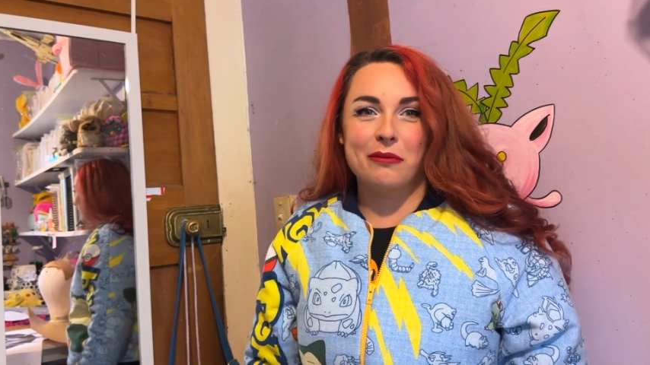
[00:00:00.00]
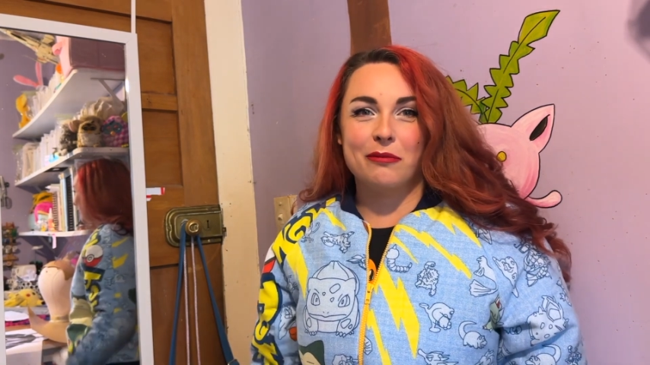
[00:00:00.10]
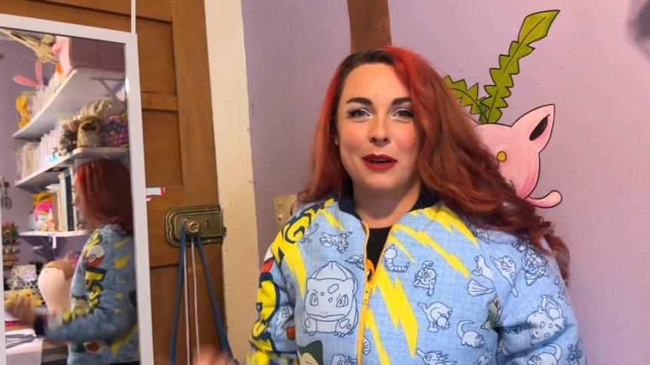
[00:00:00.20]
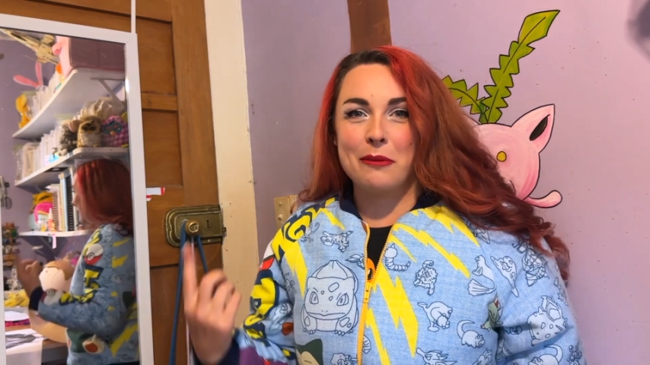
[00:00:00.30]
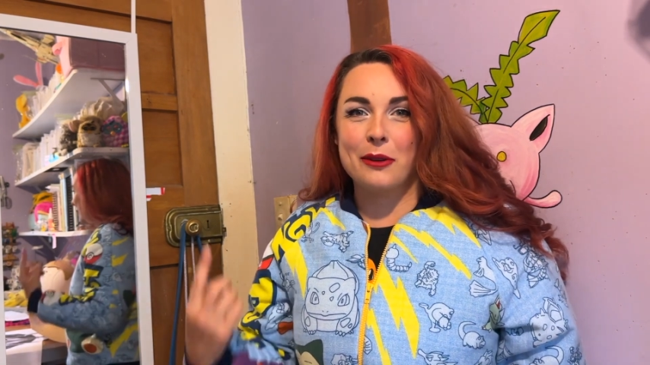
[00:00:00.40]

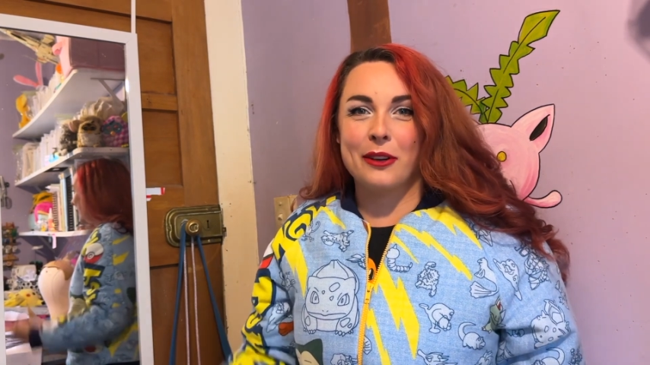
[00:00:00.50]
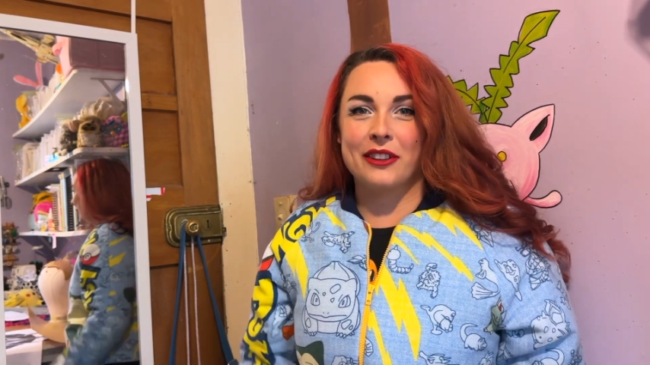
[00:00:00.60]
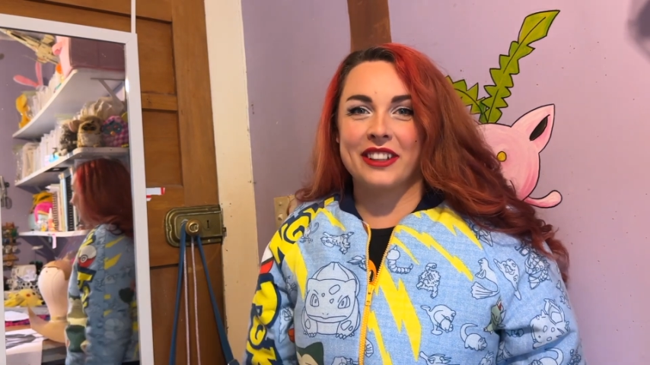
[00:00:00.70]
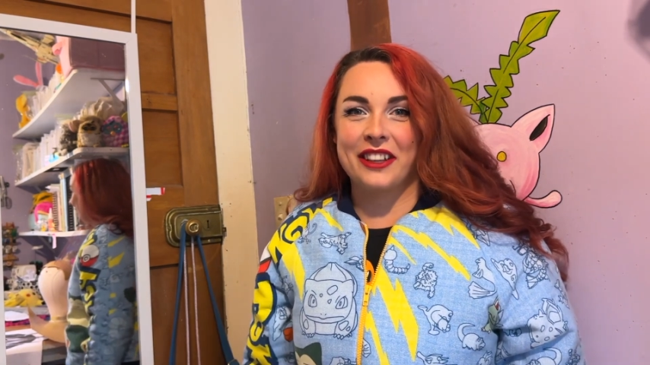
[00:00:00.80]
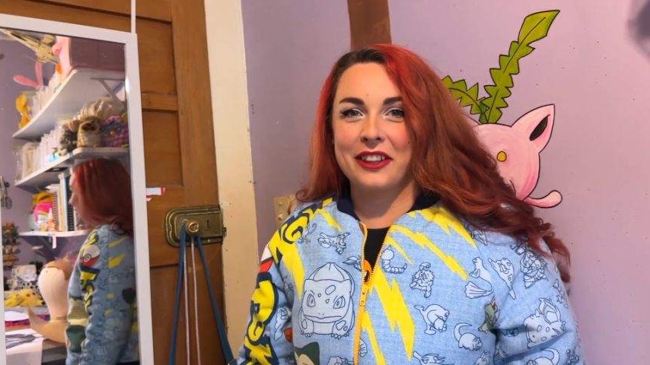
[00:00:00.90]
one
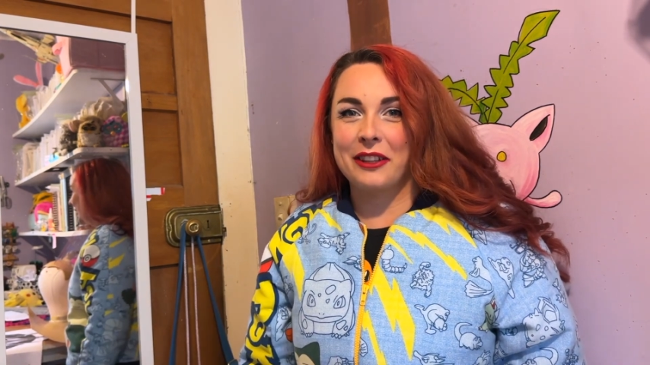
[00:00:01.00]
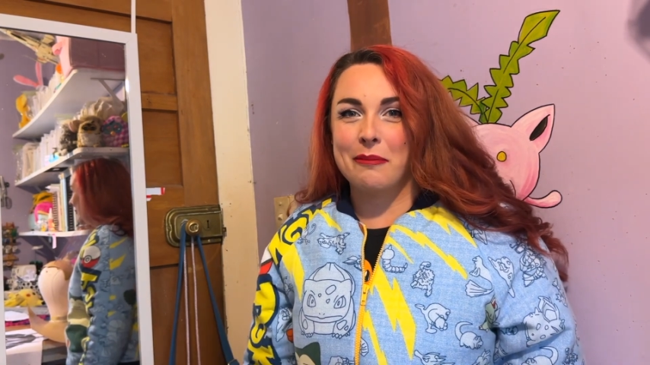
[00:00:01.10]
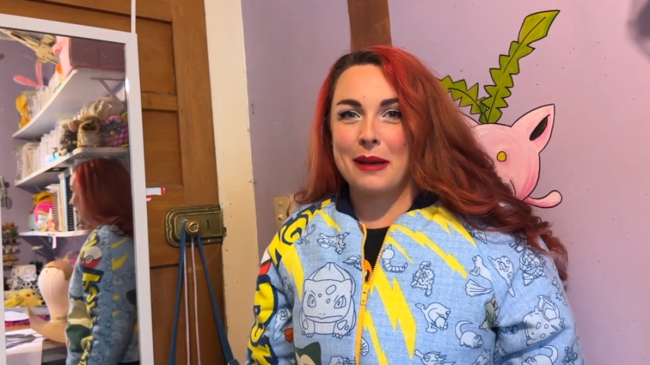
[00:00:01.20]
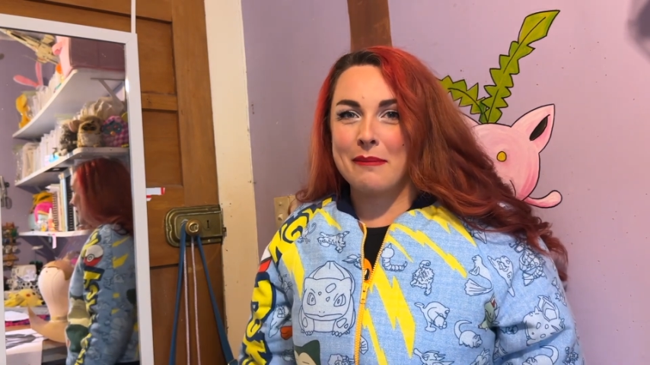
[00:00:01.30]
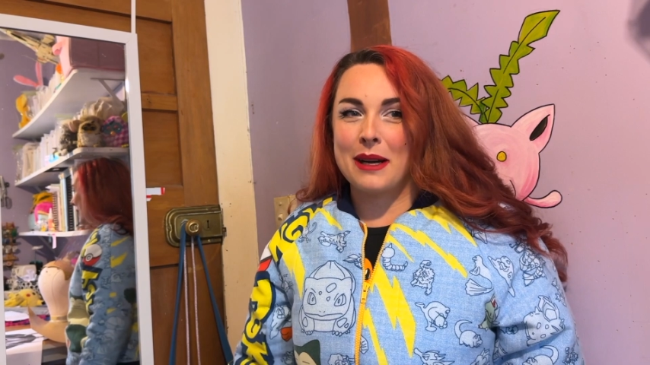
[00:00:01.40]
person other than
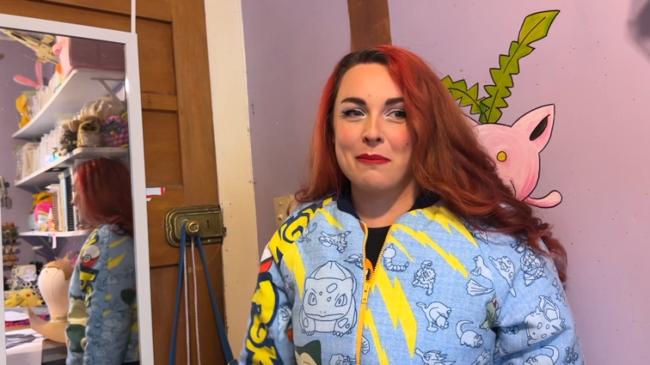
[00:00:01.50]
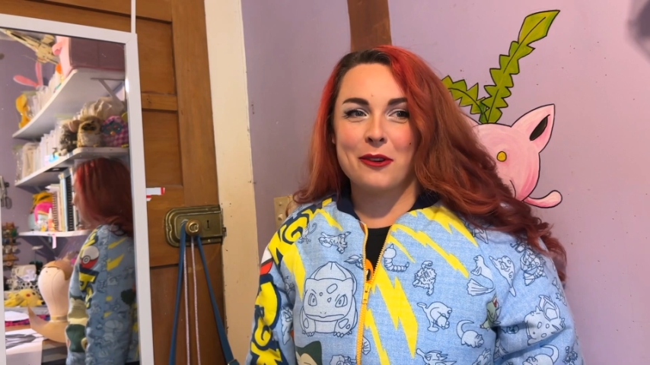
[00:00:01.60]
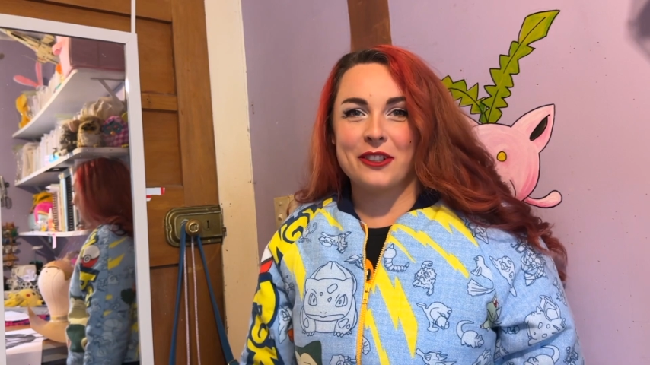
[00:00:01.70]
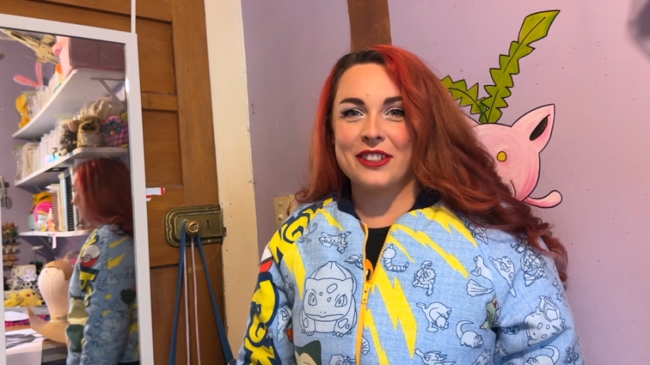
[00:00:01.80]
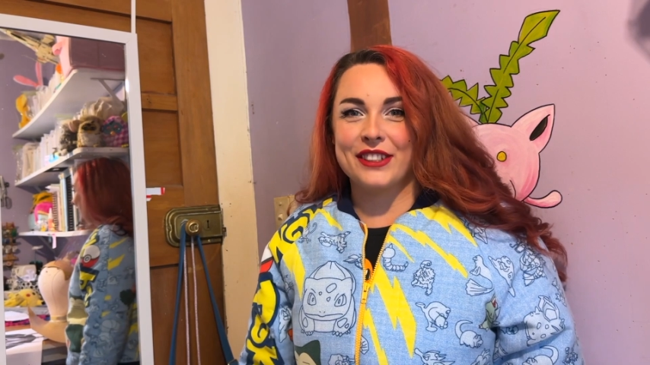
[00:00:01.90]
my mum
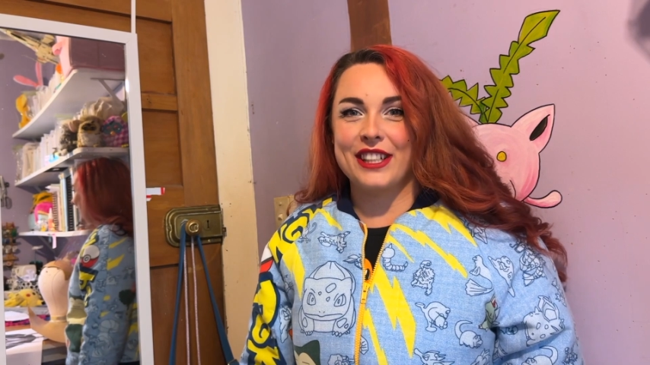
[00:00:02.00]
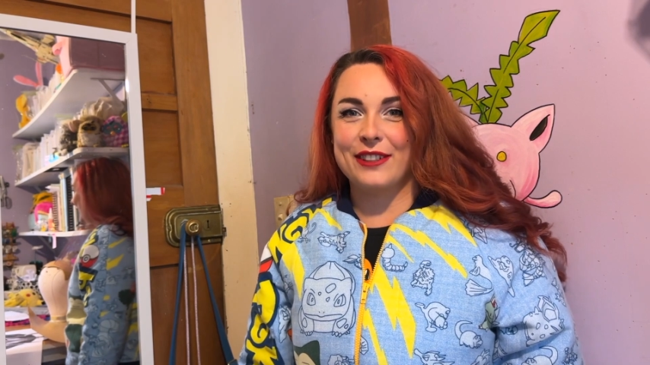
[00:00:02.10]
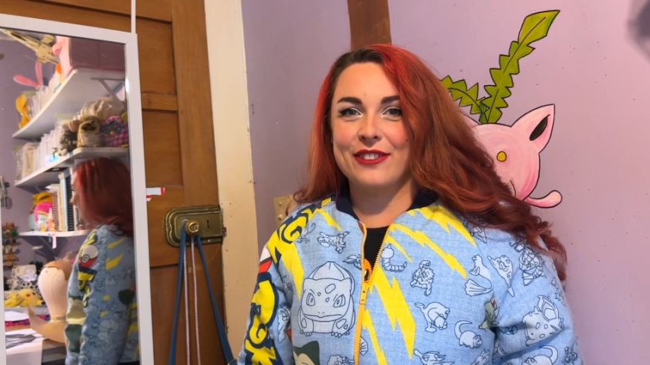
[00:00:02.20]
watches these